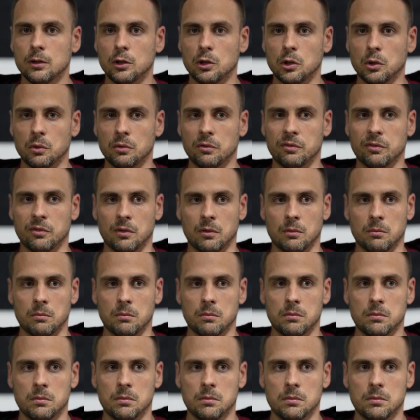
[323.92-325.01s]
go from
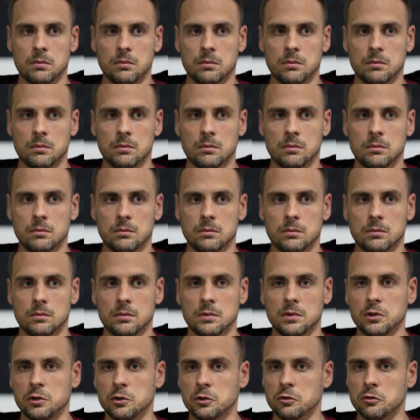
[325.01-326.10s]

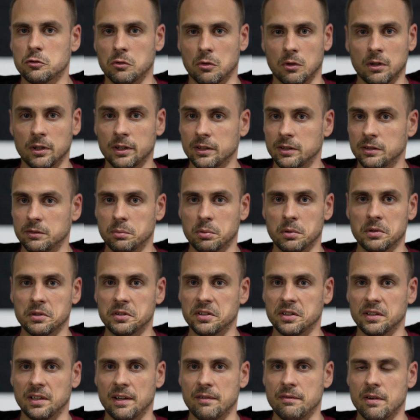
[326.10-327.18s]
the strongest
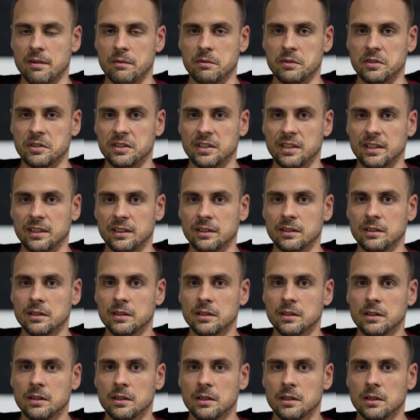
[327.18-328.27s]
person I've ever seen
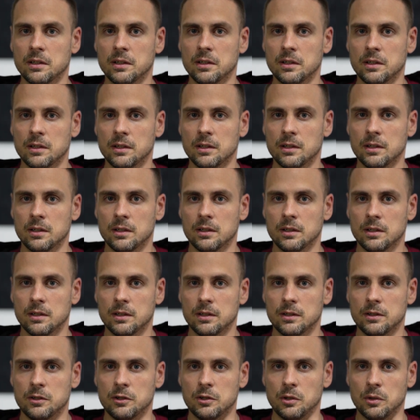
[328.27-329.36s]

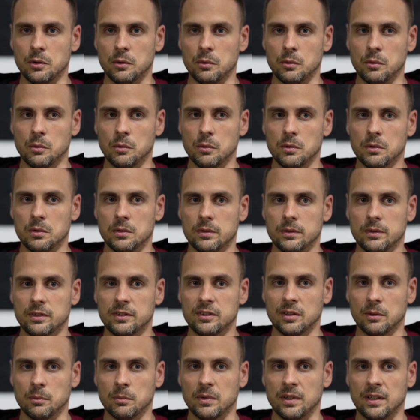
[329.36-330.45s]
to
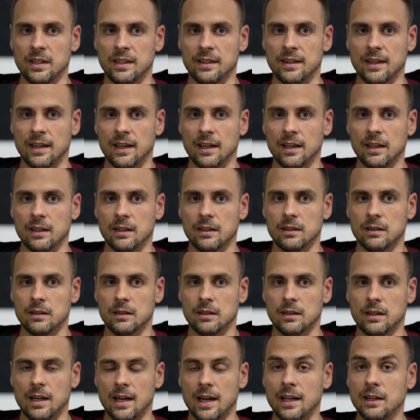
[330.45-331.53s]
somebody that
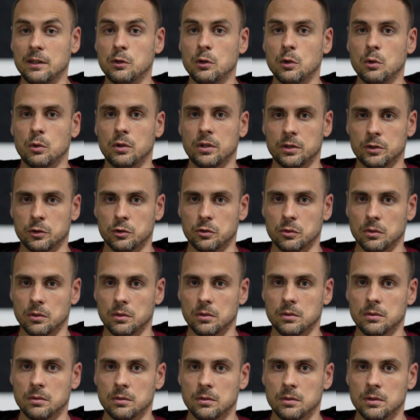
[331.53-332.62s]
had no control.
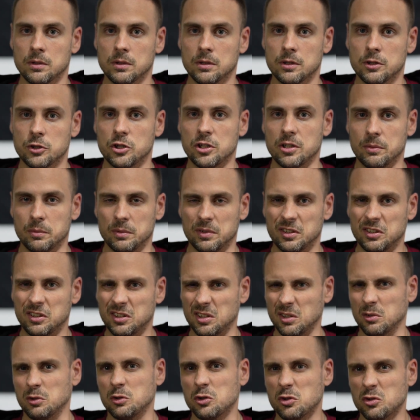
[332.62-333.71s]
She was
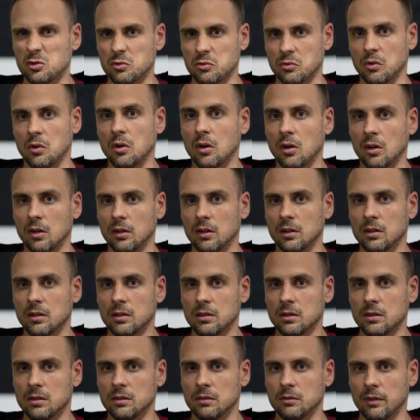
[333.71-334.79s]
still strong,
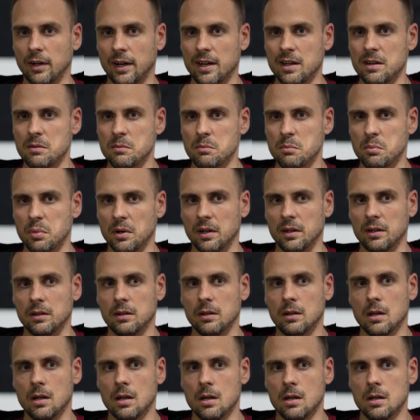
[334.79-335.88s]
right? But
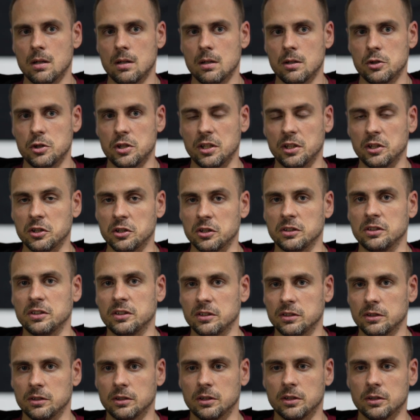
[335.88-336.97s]
she couldn't
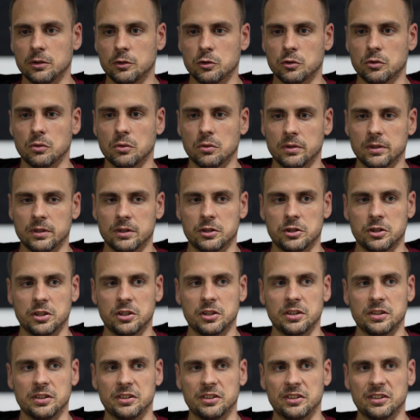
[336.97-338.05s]
control it. She
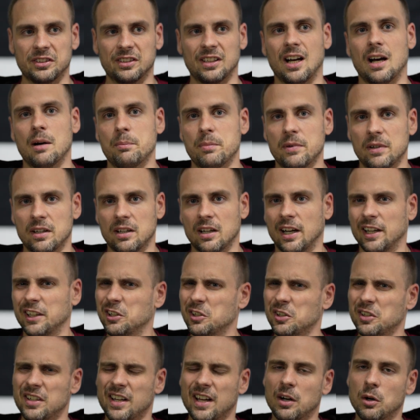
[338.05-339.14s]
couldn't stop it. I
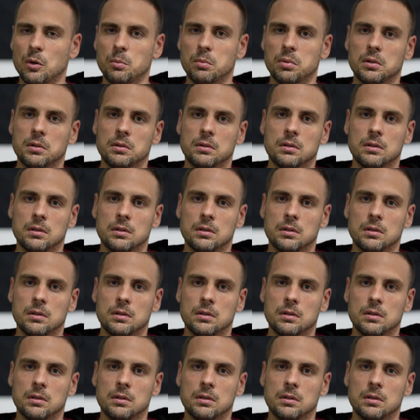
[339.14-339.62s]
couldn't help.